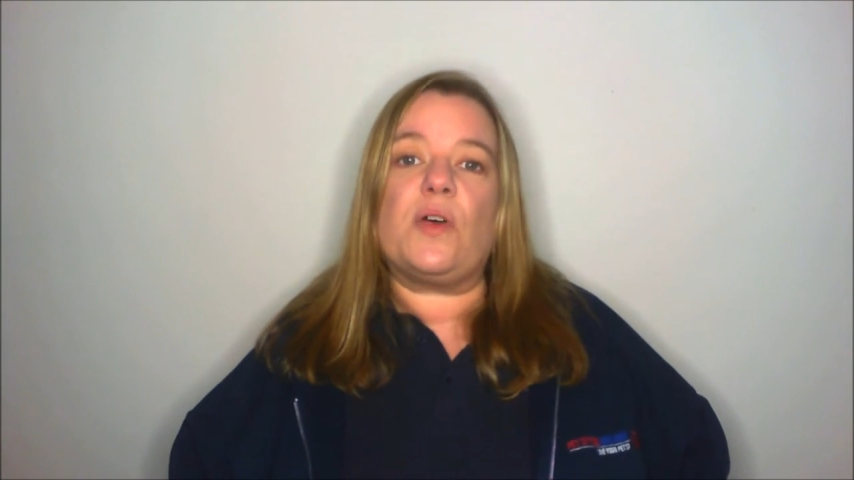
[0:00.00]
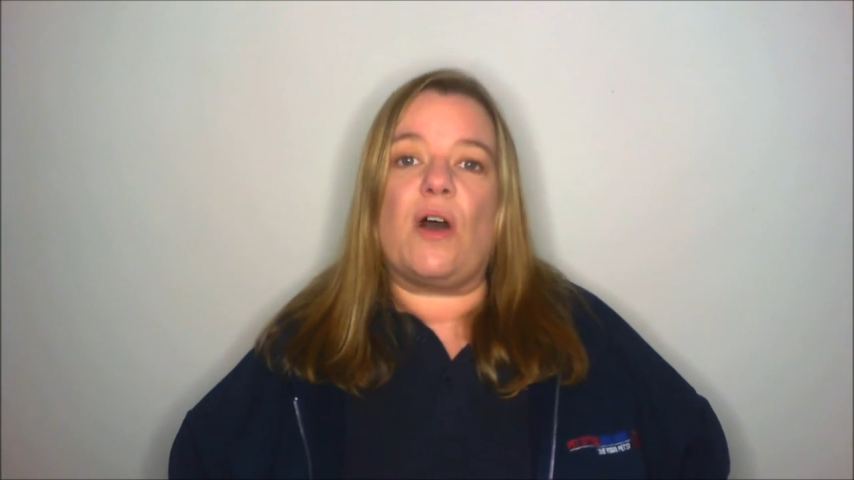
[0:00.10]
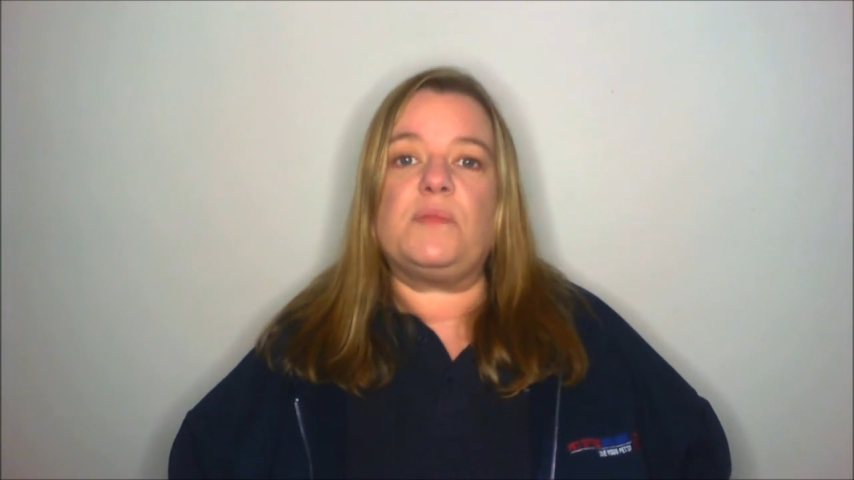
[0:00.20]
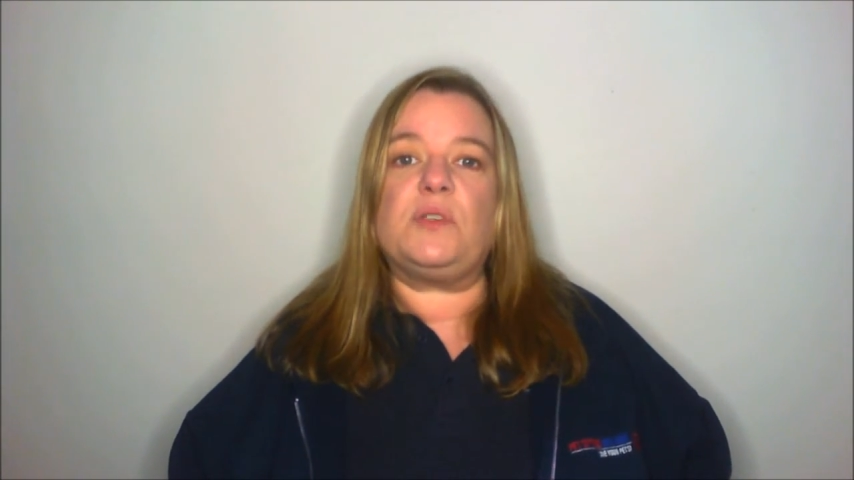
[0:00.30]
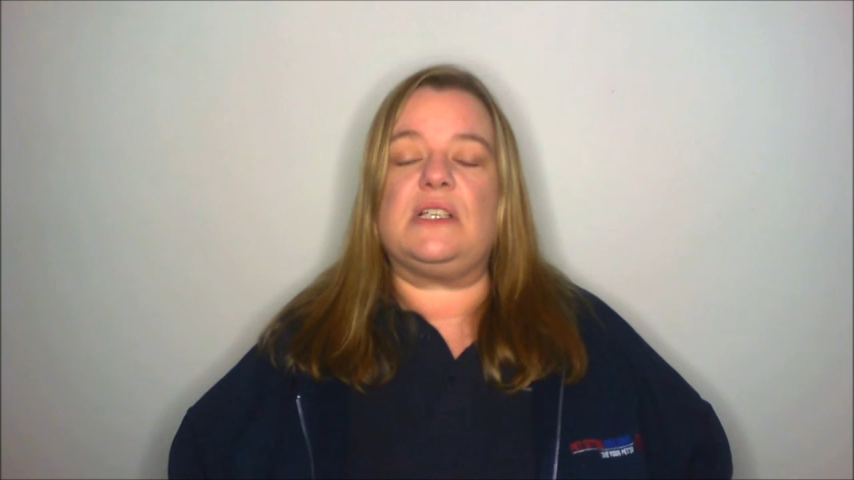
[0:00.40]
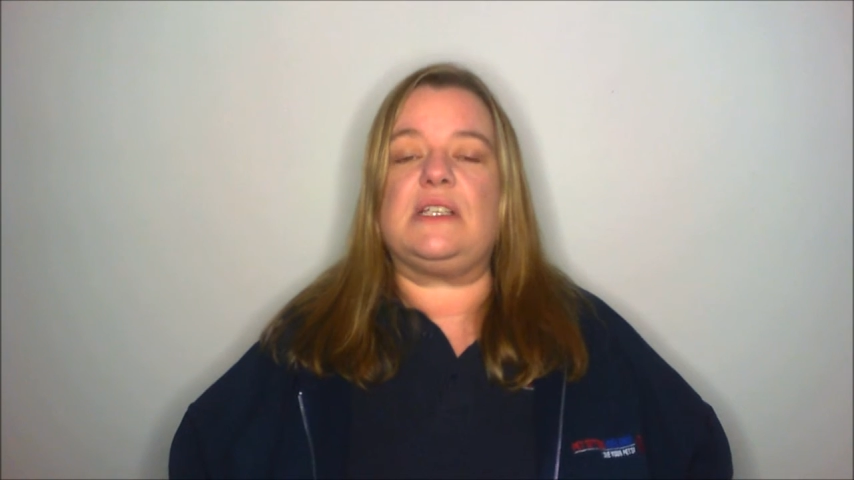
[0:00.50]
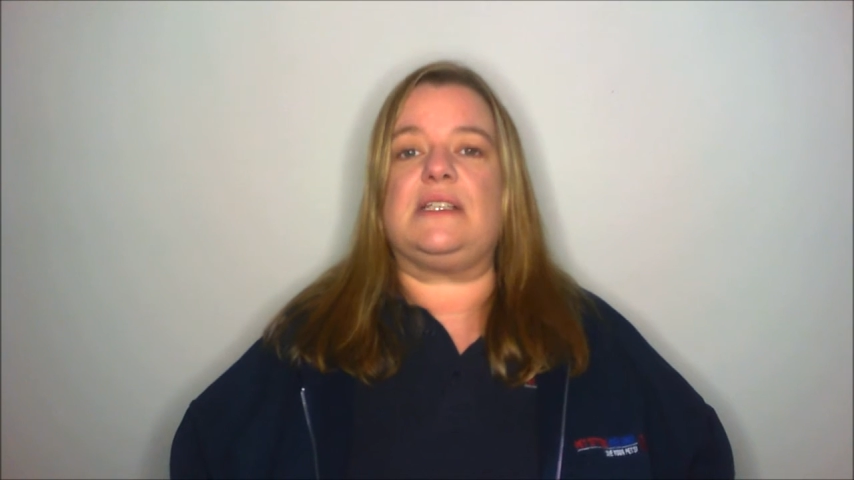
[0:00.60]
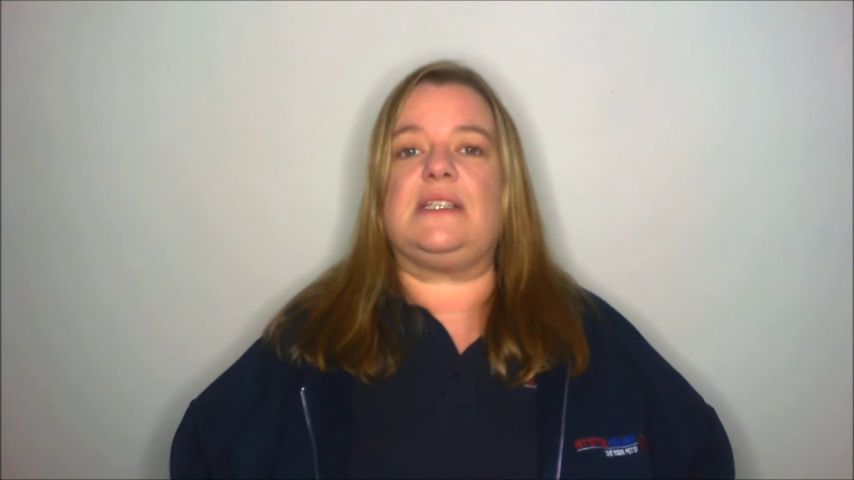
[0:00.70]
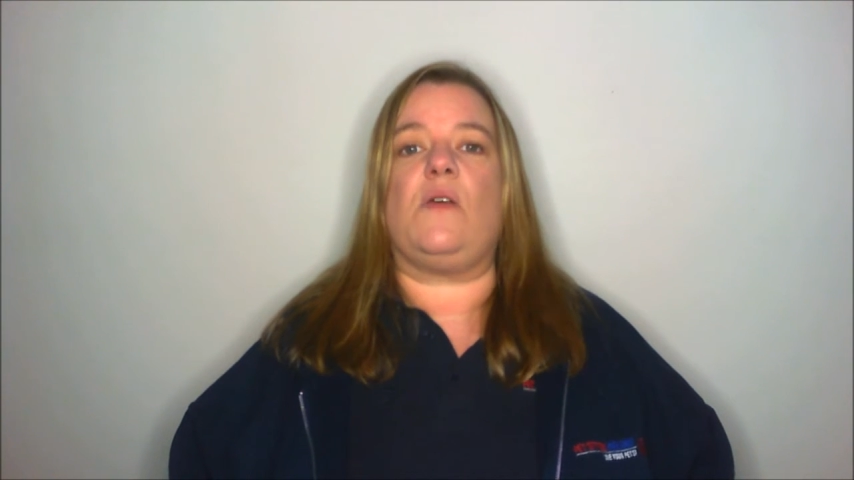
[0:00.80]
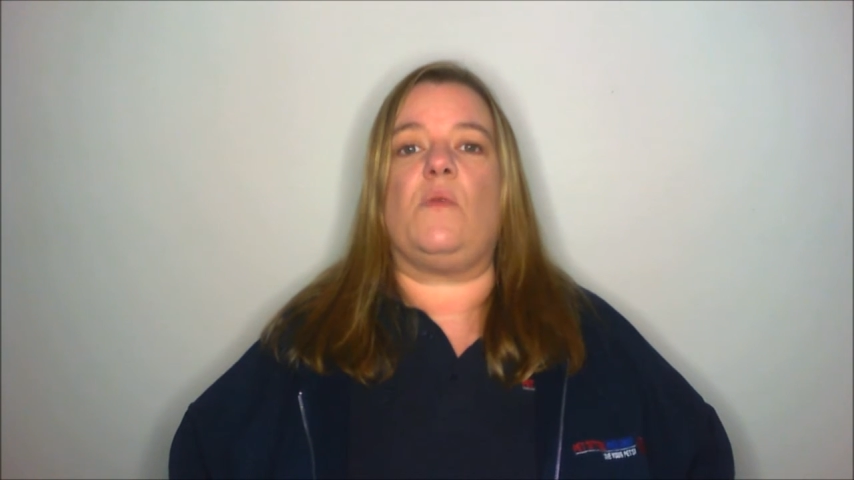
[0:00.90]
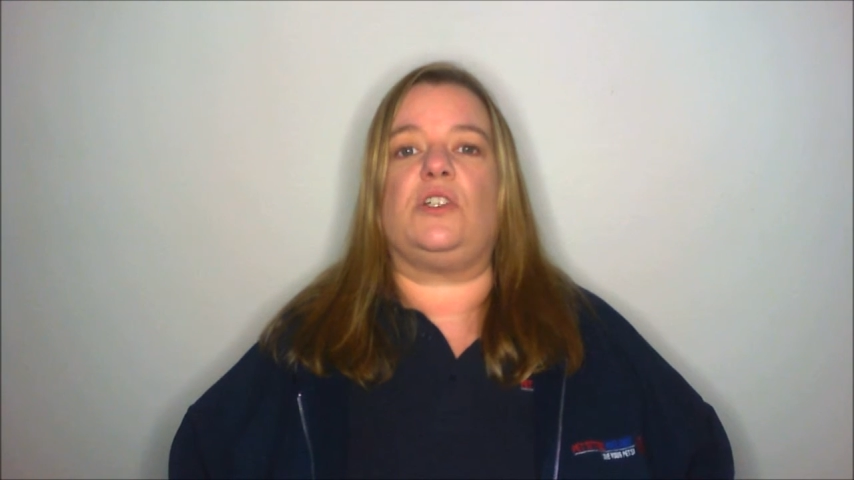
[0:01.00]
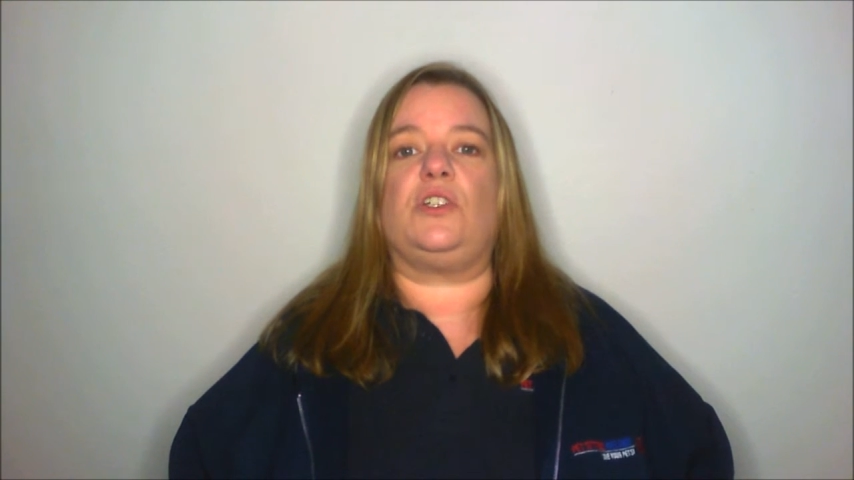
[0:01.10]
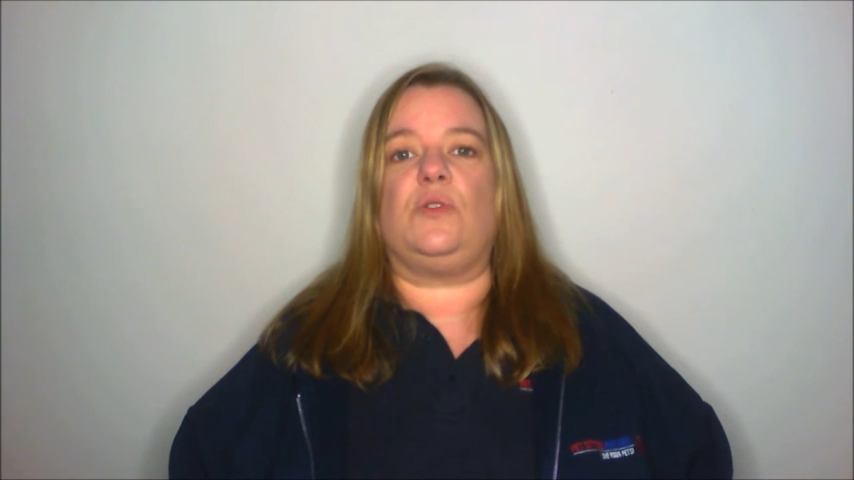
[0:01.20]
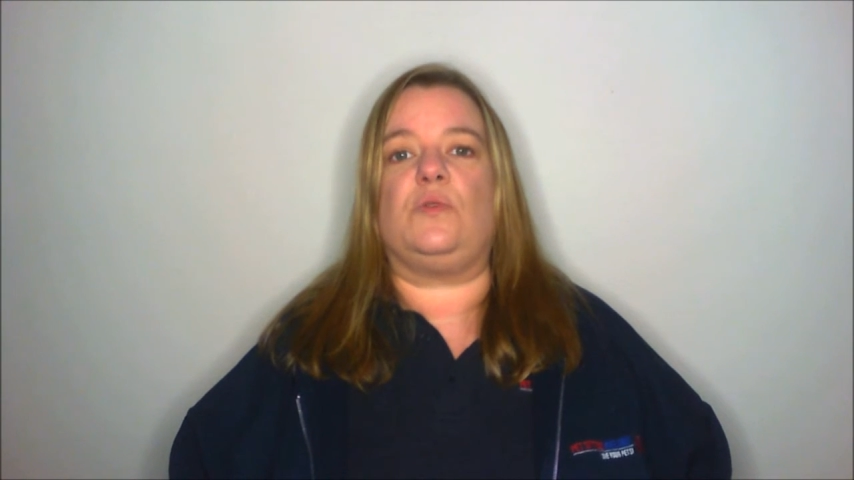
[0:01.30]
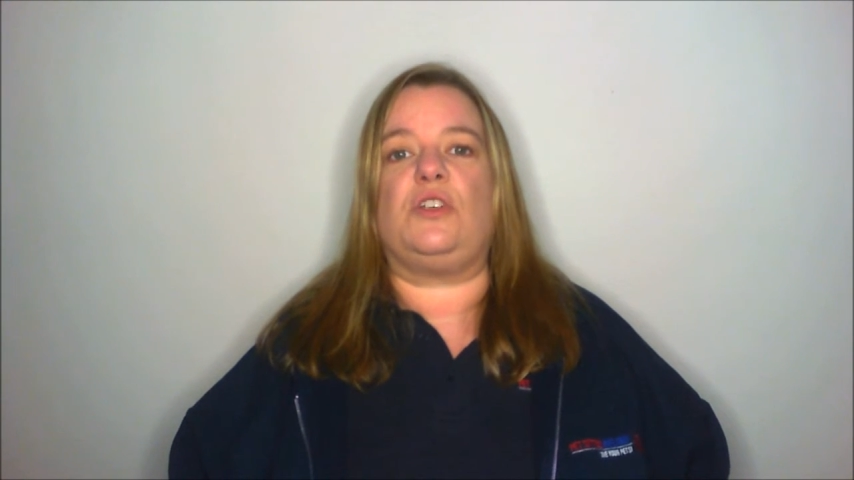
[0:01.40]
options and see which
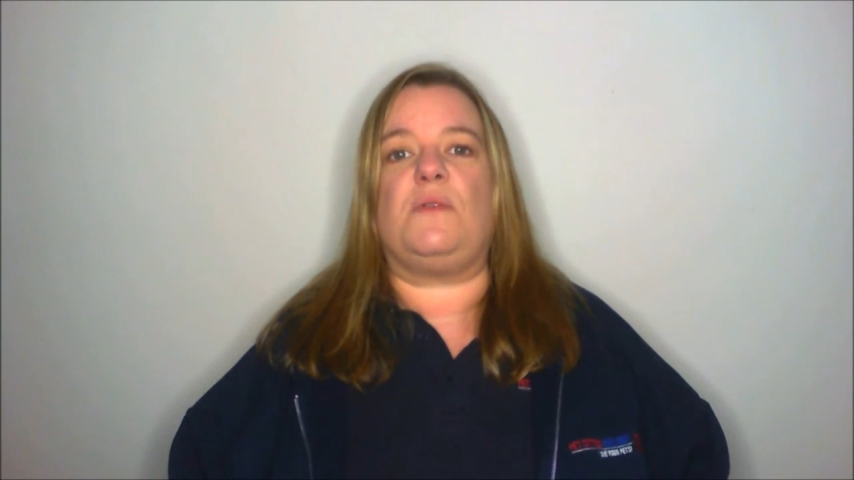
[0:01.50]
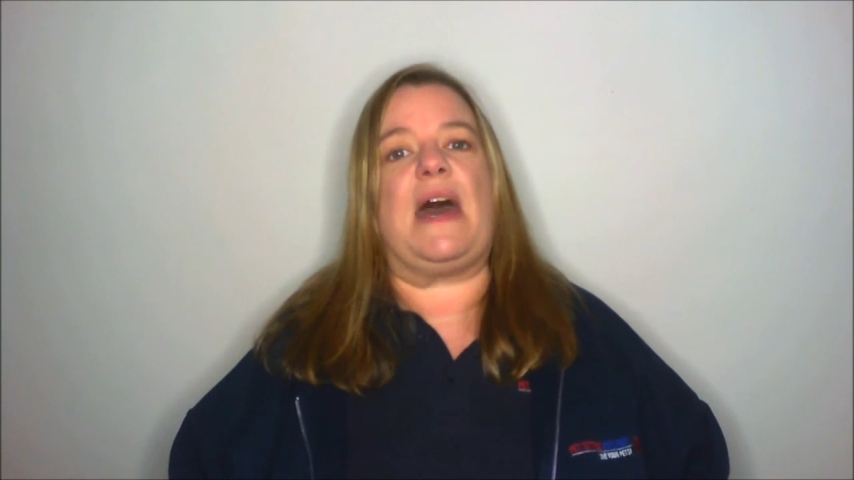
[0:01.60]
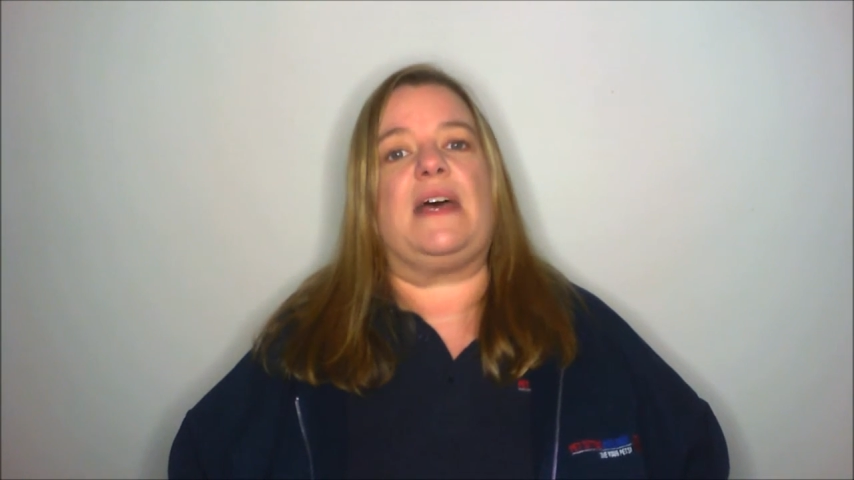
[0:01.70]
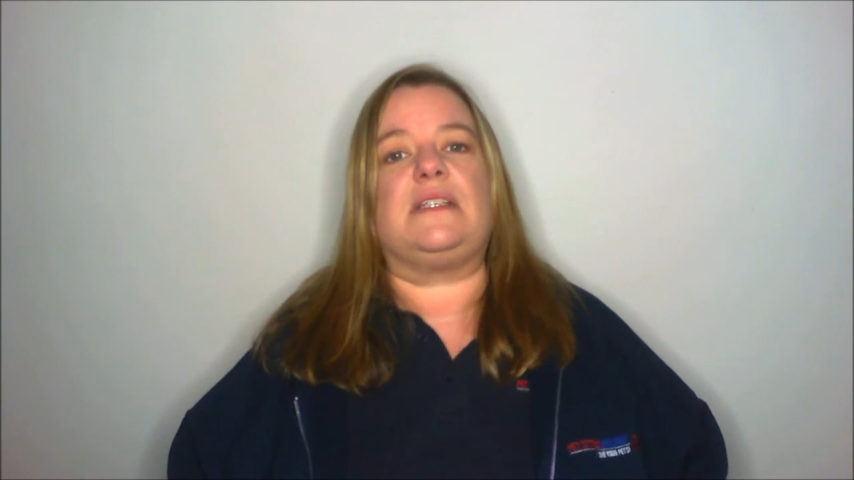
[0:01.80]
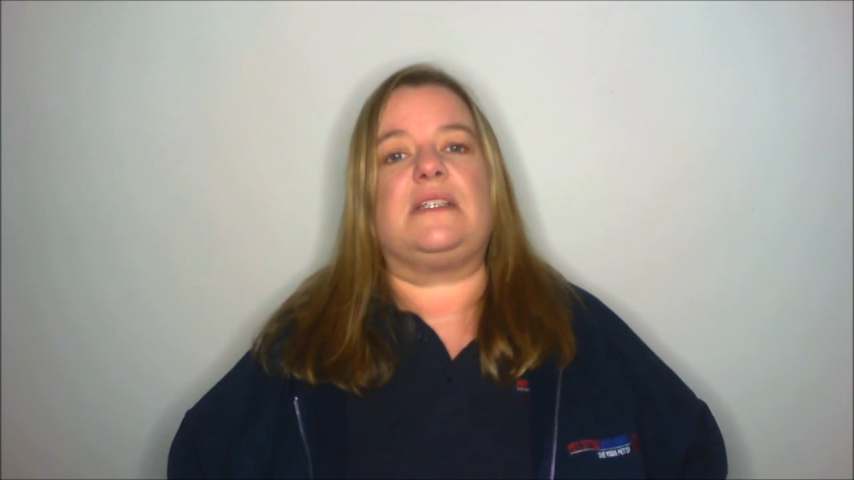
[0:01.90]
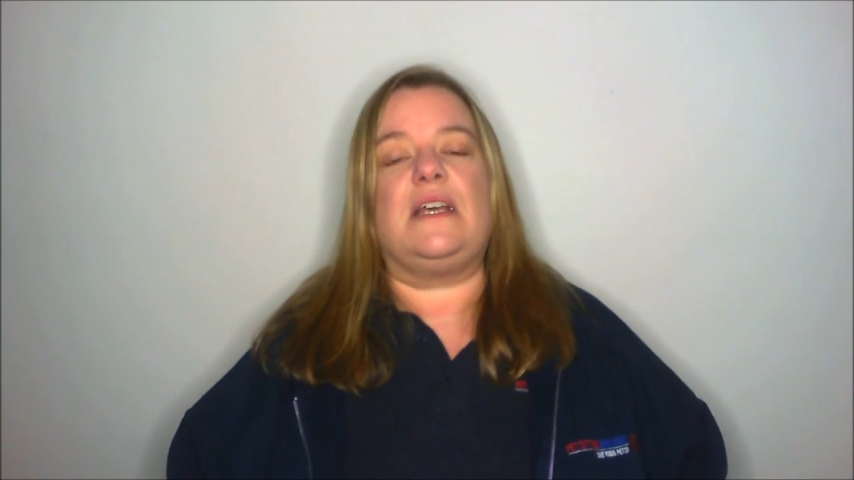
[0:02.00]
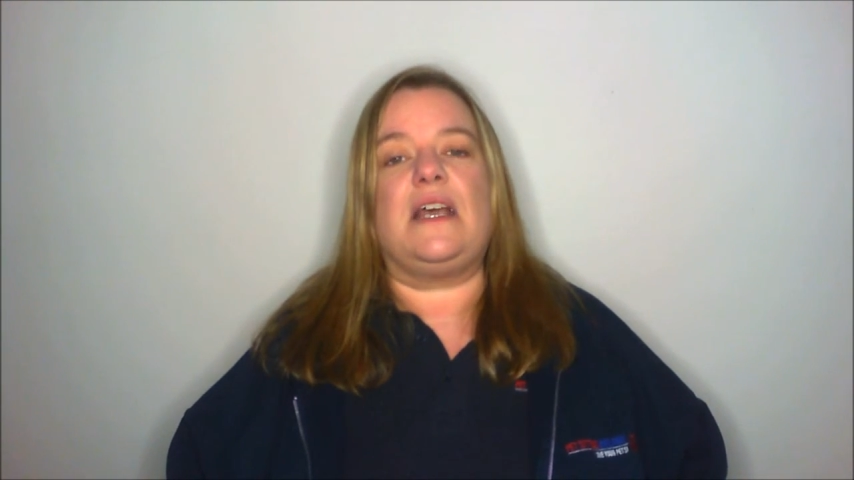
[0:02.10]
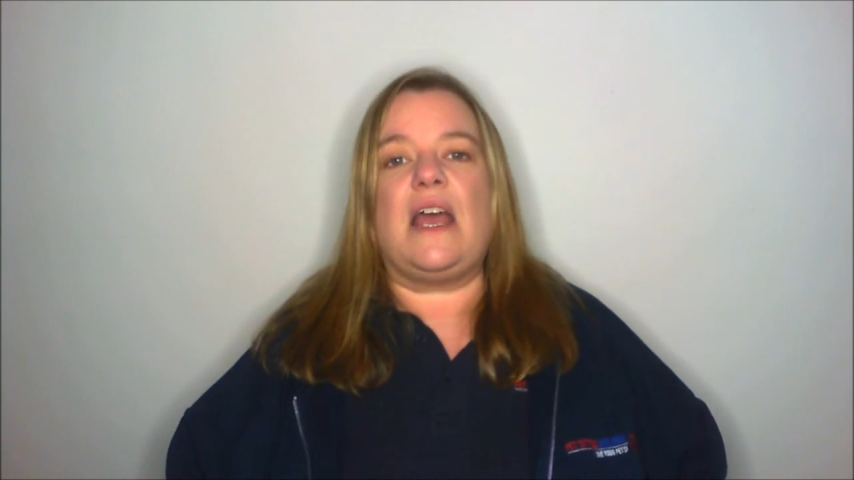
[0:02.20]
suits you best.